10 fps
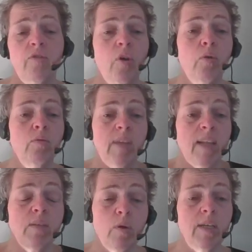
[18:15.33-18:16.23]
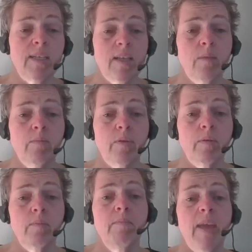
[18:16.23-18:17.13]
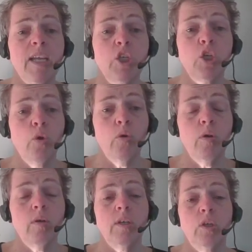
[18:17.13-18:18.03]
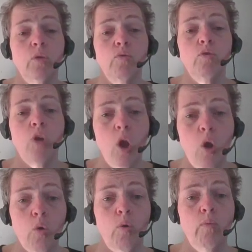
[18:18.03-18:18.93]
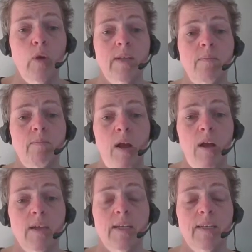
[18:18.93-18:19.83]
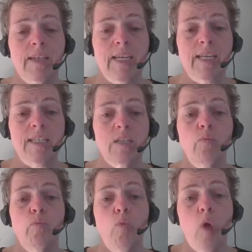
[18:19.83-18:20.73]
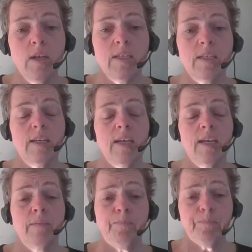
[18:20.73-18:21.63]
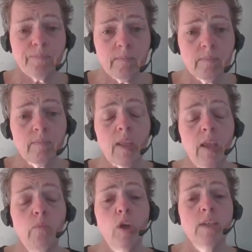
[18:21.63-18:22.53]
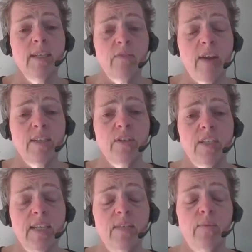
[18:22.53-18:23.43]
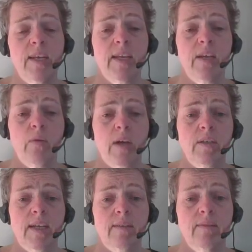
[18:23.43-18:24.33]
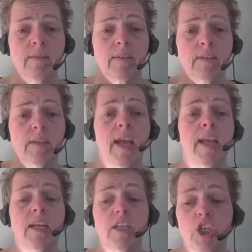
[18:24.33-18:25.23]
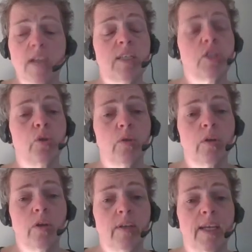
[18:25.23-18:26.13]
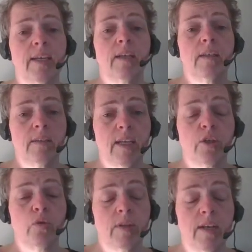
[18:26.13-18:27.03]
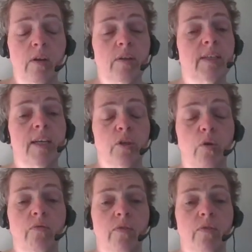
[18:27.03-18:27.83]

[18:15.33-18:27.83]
So that's one example. Make sure you know what the market needs, what the graduates need when they go out there, and adjust your the learning that you